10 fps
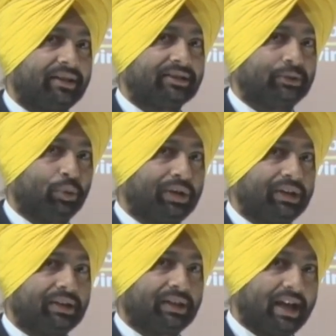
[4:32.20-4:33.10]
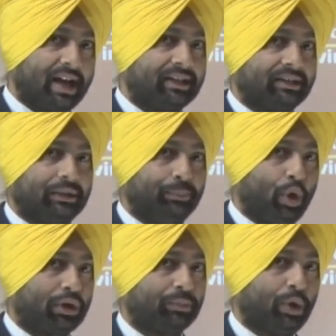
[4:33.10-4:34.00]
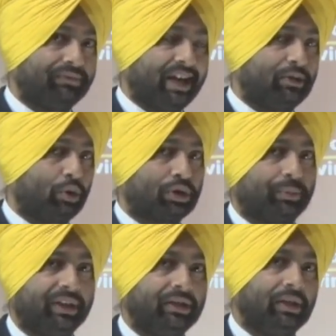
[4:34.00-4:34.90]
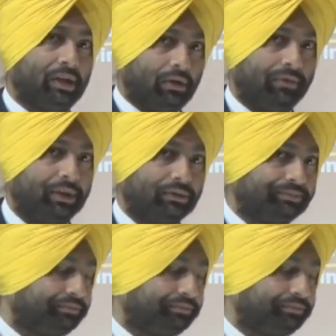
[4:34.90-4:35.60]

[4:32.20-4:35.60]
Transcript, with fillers: it is located at the bottom of that document window.